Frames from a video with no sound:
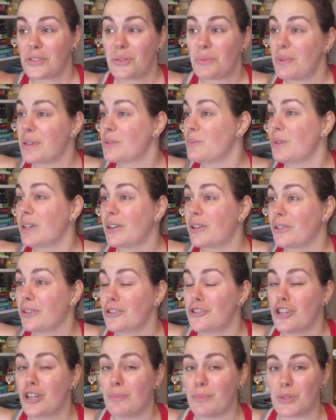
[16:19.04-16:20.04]
is the reason we go to
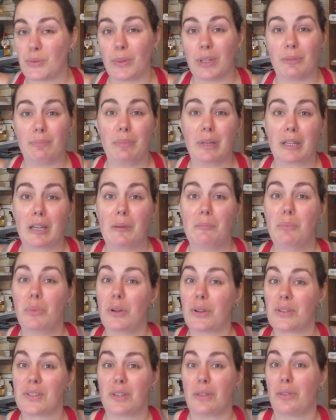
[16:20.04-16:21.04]
the gym, so we can pick up
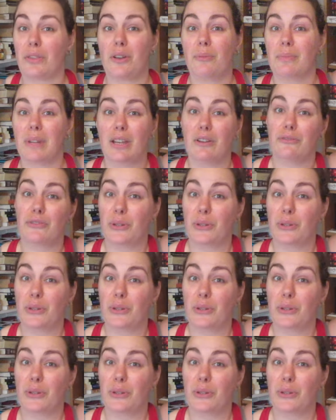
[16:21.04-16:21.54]
books and thumbnail